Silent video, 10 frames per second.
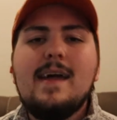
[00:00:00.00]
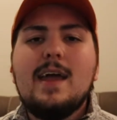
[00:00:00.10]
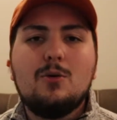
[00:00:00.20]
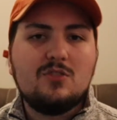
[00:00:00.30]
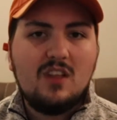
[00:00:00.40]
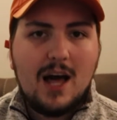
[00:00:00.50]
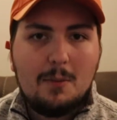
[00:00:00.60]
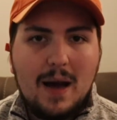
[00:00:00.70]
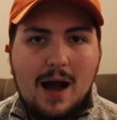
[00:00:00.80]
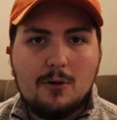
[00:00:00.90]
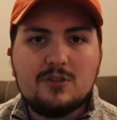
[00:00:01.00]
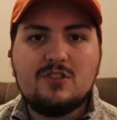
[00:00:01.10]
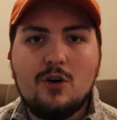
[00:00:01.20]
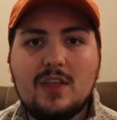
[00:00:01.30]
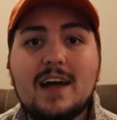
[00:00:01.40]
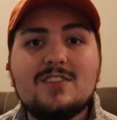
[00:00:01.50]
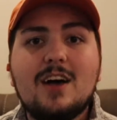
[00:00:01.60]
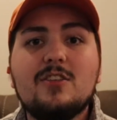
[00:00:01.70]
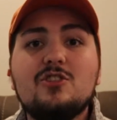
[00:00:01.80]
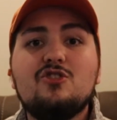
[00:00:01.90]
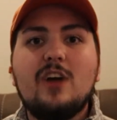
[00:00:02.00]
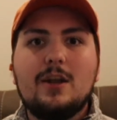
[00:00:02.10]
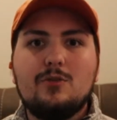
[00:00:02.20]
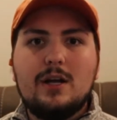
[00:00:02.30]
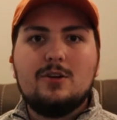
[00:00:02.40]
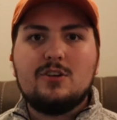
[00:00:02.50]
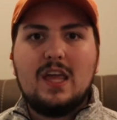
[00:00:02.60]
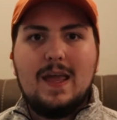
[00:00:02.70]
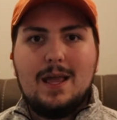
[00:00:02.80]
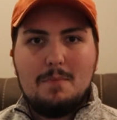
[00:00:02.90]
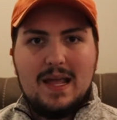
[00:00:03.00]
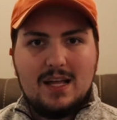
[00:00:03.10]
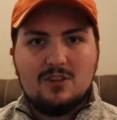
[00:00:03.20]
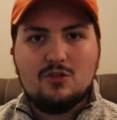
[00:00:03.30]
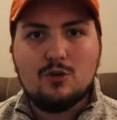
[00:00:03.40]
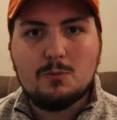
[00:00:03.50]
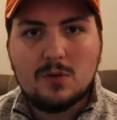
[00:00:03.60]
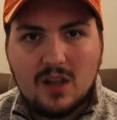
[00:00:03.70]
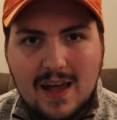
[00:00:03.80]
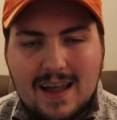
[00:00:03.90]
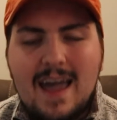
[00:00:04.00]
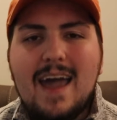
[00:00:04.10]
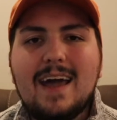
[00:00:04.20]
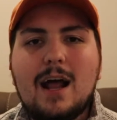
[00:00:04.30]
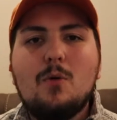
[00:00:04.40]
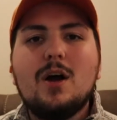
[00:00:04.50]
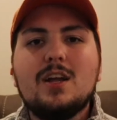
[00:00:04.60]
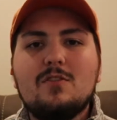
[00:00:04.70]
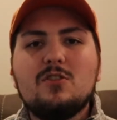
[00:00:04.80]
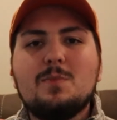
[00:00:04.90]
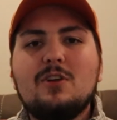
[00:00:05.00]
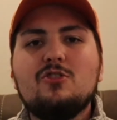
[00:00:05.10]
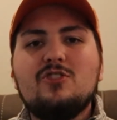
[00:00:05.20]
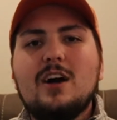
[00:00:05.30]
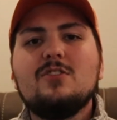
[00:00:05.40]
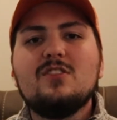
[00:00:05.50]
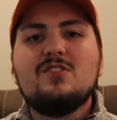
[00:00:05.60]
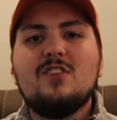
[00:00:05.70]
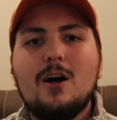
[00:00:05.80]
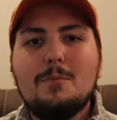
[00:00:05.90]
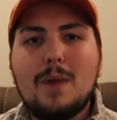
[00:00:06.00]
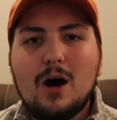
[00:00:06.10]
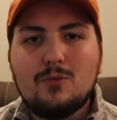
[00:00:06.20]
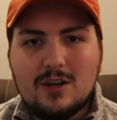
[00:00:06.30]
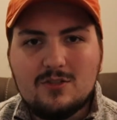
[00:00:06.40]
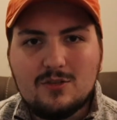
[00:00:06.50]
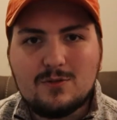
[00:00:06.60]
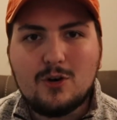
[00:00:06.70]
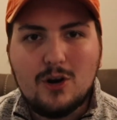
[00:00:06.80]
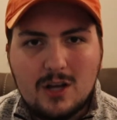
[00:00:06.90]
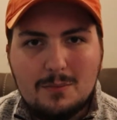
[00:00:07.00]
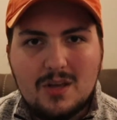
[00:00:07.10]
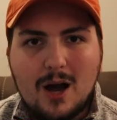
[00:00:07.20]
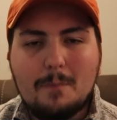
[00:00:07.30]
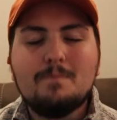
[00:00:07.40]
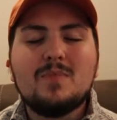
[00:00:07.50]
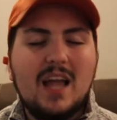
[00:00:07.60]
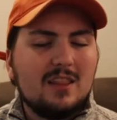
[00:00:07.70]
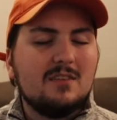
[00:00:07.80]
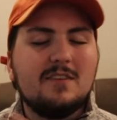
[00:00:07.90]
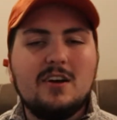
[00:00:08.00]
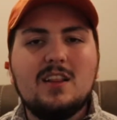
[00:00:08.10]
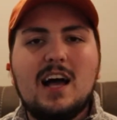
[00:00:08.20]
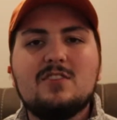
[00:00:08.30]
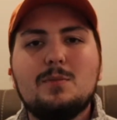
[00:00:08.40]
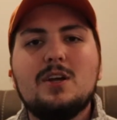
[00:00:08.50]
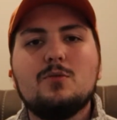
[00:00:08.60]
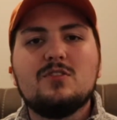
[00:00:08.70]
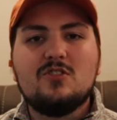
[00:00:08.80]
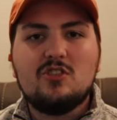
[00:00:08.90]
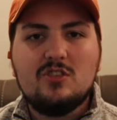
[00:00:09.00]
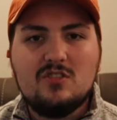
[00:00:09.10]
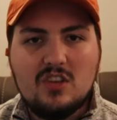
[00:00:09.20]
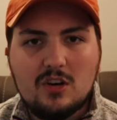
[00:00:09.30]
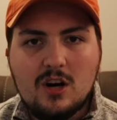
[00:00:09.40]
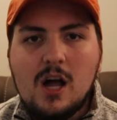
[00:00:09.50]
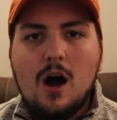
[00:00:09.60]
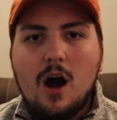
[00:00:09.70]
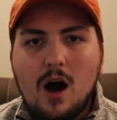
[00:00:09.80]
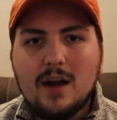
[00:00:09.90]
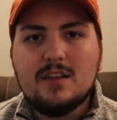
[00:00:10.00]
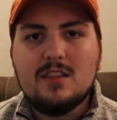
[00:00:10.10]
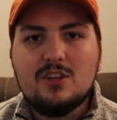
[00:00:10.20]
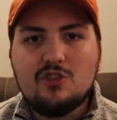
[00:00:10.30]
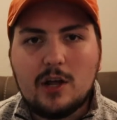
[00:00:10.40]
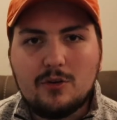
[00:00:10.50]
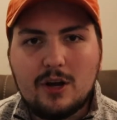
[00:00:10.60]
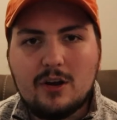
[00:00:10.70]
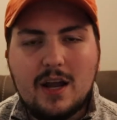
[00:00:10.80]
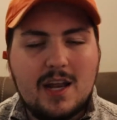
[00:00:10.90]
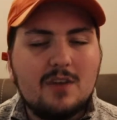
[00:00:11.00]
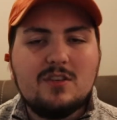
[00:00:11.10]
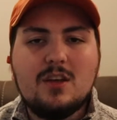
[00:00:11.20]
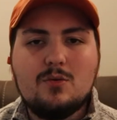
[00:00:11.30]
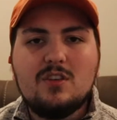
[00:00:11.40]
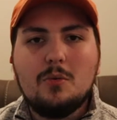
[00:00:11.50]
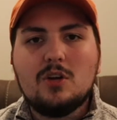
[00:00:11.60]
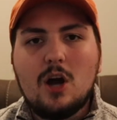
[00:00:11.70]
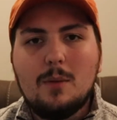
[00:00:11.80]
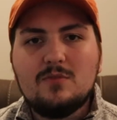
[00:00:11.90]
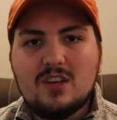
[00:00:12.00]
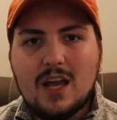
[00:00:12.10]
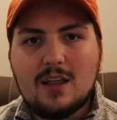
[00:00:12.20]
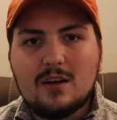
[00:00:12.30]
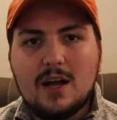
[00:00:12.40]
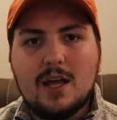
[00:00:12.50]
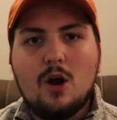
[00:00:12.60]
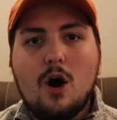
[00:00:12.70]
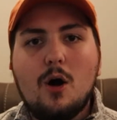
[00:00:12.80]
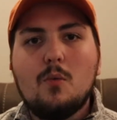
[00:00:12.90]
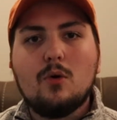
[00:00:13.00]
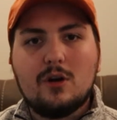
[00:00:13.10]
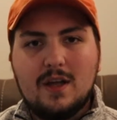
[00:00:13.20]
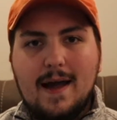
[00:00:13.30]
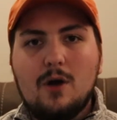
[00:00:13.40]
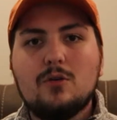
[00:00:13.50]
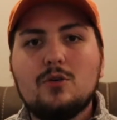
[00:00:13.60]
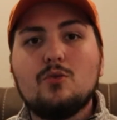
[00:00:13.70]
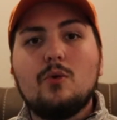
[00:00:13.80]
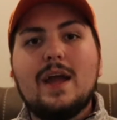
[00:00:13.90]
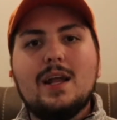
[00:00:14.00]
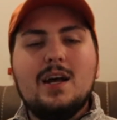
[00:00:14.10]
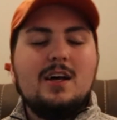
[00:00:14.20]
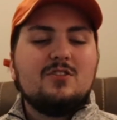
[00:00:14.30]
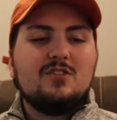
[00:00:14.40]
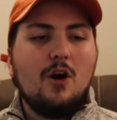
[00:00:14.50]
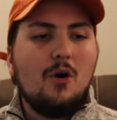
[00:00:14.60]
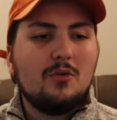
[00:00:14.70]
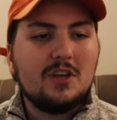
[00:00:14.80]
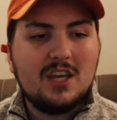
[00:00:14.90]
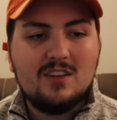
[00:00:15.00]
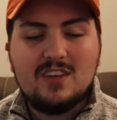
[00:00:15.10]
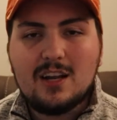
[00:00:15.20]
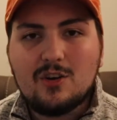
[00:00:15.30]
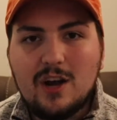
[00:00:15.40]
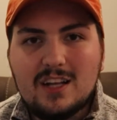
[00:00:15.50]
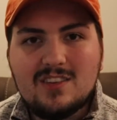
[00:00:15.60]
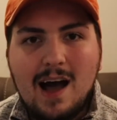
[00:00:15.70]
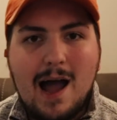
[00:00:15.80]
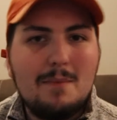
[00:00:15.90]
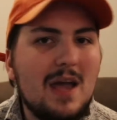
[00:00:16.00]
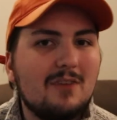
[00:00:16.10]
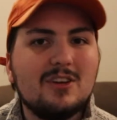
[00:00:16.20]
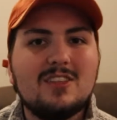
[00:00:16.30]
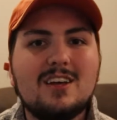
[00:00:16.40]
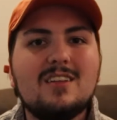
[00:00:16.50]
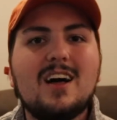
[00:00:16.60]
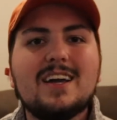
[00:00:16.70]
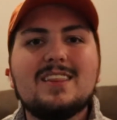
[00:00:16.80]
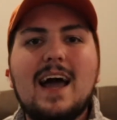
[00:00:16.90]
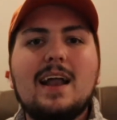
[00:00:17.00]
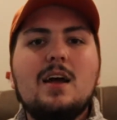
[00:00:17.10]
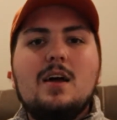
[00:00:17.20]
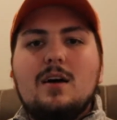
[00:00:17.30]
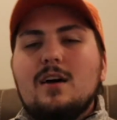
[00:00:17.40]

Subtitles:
It was a lot of power. So that's how the generator came into play. And I want to give a special shout out to Sunbelt Rentals for hooking me up at the very last minute with such a good deal on the generator, and everything was able to come together and all work out great. So the kids had a great time, everything like that.